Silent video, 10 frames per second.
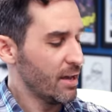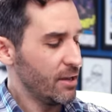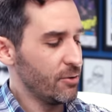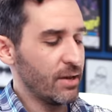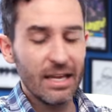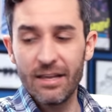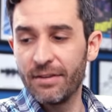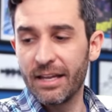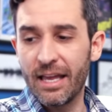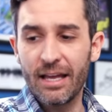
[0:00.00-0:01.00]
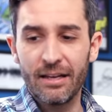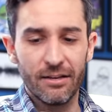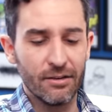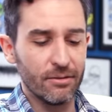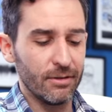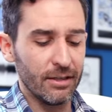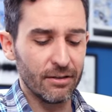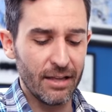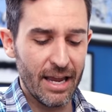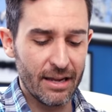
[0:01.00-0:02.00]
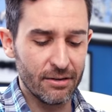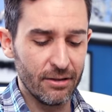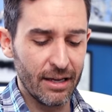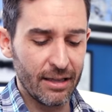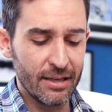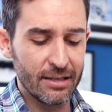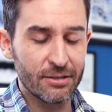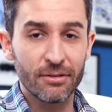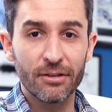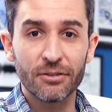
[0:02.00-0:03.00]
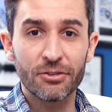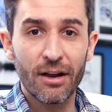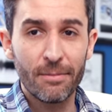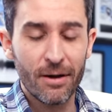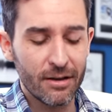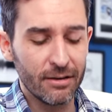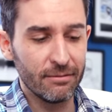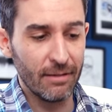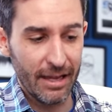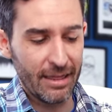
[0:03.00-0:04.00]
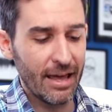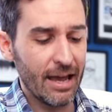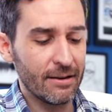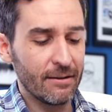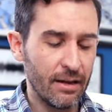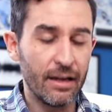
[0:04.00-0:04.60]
You can even get, you know, a little handle like this or a little tripod like that.